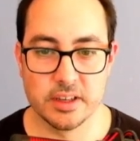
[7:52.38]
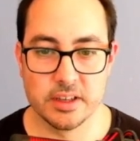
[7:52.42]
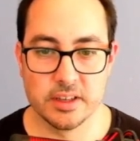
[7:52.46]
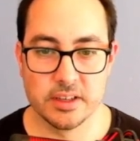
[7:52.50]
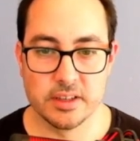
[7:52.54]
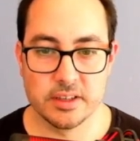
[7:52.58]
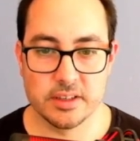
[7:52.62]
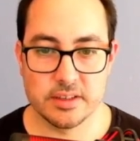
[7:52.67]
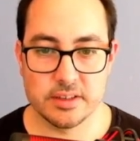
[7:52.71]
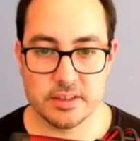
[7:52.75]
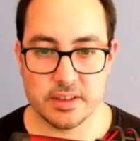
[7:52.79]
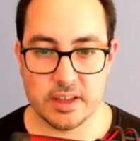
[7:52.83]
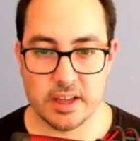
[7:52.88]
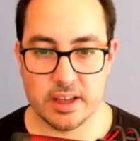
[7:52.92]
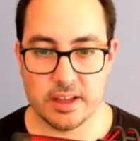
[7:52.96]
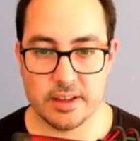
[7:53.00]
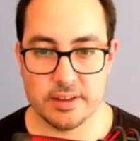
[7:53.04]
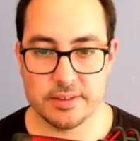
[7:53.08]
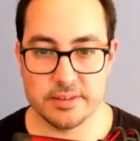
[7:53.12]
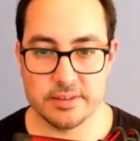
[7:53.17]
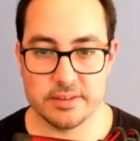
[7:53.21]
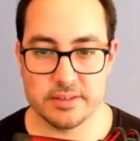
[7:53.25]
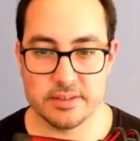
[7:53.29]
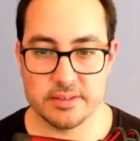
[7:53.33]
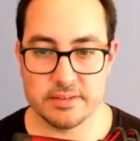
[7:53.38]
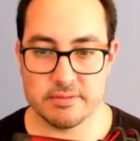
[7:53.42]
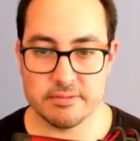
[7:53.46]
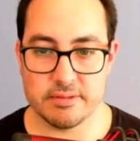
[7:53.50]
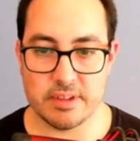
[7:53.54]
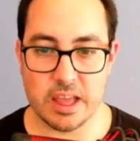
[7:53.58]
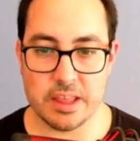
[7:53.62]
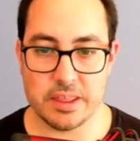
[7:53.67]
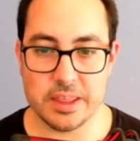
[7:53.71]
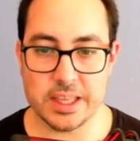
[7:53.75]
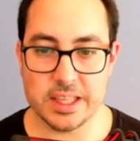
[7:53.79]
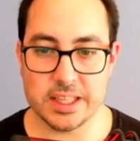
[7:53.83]
And I
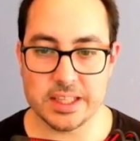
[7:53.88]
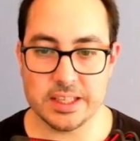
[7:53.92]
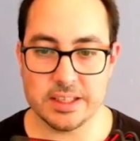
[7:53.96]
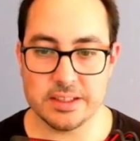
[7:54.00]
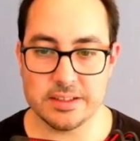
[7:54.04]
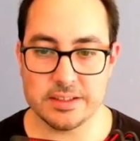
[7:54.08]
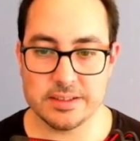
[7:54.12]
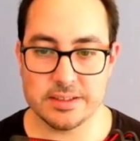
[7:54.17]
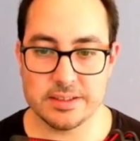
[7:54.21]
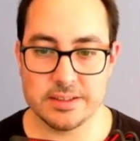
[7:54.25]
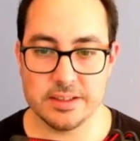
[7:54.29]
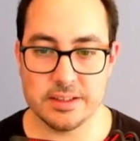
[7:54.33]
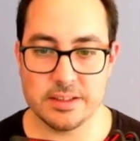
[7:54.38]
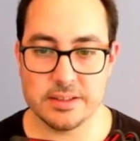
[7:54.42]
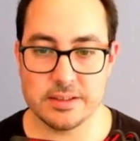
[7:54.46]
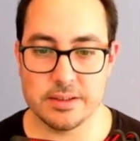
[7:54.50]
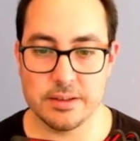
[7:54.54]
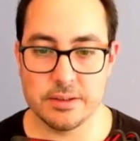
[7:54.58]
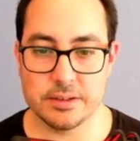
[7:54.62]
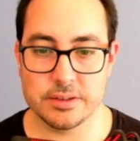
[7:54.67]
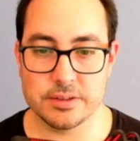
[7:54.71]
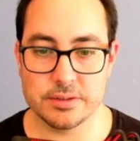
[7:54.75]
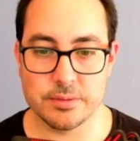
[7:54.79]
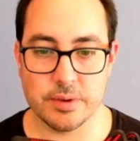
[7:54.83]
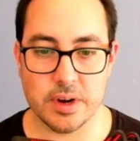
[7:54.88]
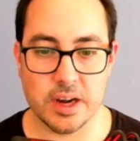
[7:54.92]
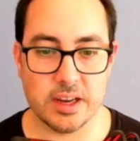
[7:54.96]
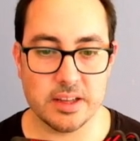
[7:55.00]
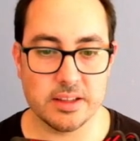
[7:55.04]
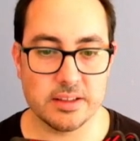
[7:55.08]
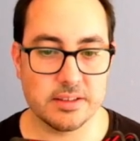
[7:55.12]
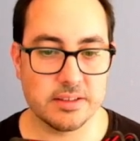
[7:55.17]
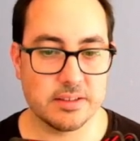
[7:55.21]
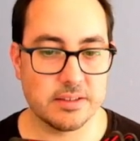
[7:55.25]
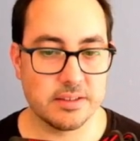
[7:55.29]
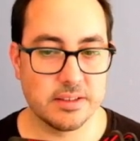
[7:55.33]
think this looks great.
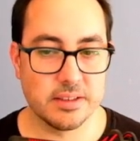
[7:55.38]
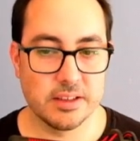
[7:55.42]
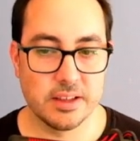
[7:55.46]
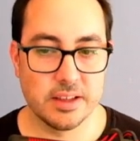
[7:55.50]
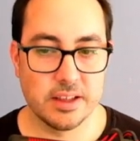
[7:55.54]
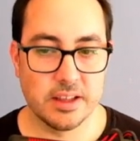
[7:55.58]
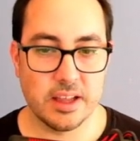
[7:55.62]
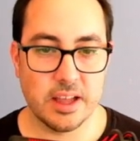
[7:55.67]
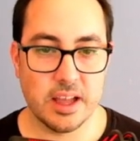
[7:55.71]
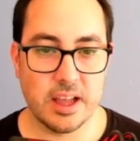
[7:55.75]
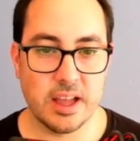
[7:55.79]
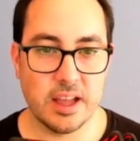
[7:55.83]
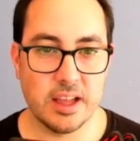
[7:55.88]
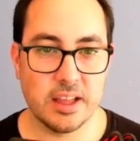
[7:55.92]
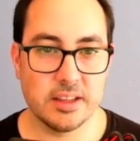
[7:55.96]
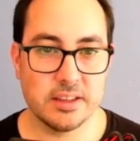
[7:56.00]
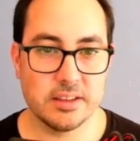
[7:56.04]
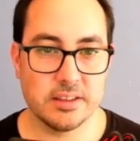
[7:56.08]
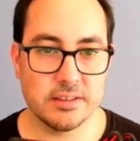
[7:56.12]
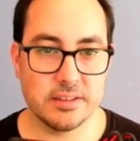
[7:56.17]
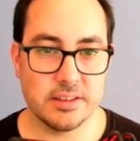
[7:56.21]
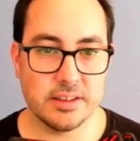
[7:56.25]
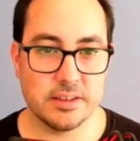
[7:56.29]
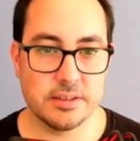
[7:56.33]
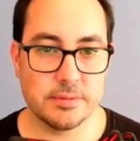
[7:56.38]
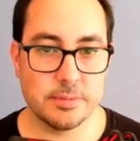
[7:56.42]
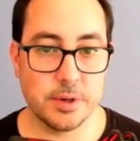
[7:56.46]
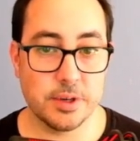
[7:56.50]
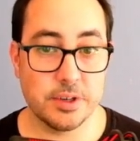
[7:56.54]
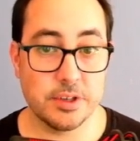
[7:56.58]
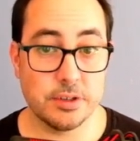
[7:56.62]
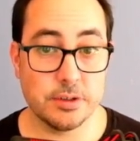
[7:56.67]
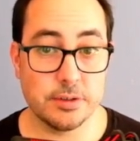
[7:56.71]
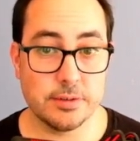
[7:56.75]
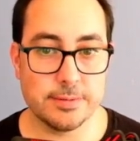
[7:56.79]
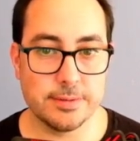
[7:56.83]
And it's very
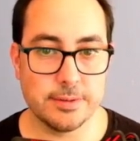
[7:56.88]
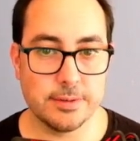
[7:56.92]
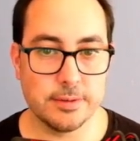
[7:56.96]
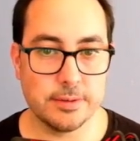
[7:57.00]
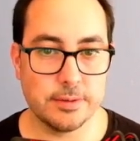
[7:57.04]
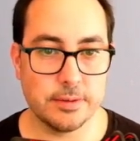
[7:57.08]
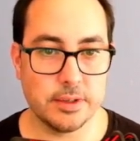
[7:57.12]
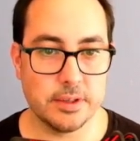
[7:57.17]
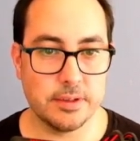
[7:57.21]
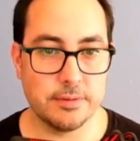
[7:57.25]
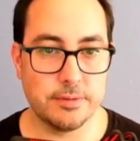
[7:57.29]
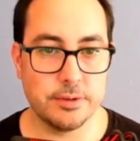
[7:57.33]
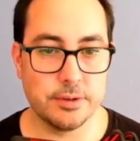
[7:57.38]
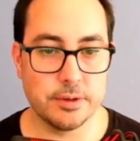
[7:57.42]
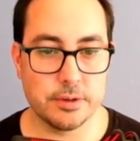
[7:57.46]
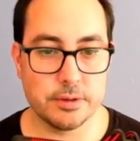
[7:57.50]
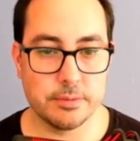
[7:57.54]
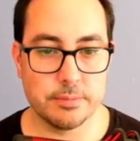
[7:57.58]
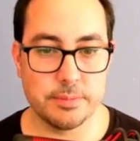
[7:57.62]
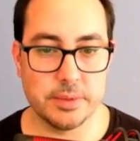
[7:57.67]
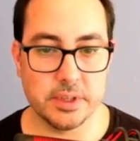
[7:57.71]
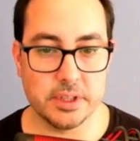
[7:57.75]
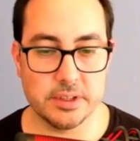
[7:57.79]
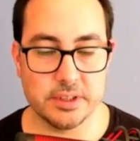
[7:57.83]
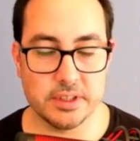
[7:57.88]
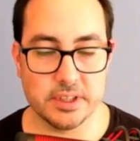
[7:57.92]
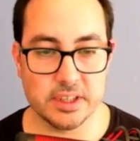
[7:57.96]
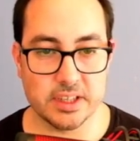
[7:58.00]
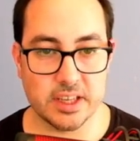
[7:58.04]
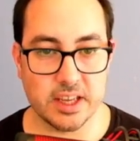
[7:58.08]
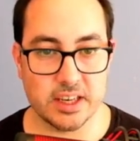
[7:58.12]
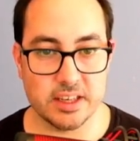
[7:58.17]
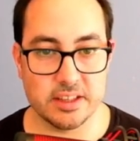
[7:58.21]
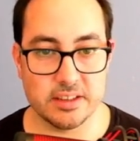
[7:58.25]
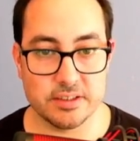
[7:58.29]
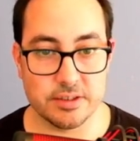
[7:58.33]
useful if you're building an
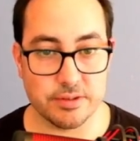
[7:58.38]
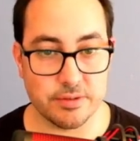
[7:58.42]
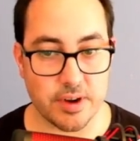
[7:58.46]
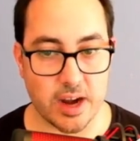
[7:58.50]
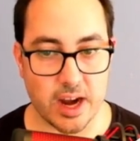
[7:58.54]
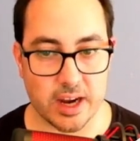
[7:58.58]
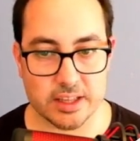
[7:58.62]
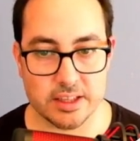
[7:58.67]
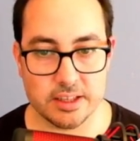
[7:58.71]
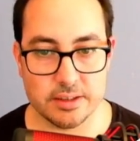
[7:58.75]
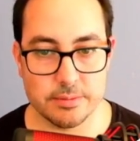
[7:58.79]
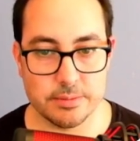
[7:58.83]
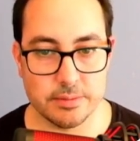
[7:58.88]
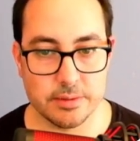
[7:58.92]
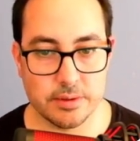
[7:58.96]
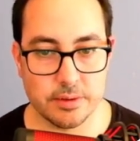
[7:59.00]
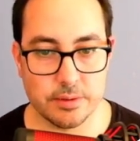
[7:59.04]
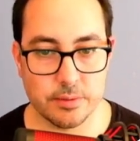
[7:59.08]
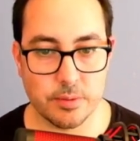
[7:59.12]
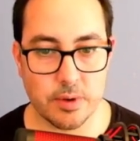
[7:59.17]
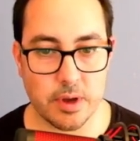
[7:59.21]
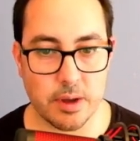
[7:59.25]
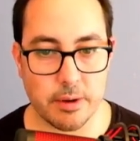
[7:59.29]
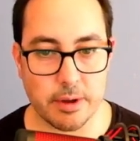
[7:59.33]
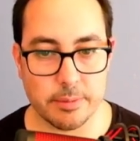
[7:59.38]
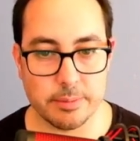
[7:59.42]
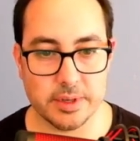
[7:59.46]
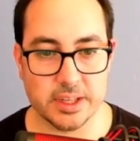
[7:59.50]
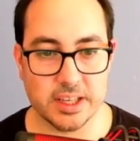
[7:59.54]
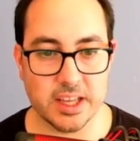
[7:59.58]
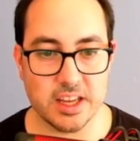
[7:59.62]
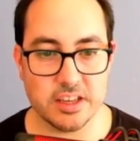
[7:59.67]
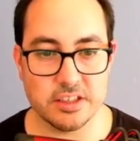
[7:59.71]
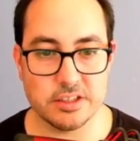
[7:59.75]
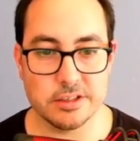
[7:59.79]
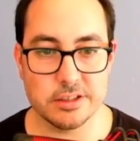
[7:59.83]
interactive web
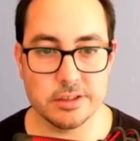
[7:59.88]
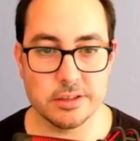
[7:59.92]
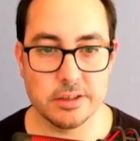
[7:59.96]
application,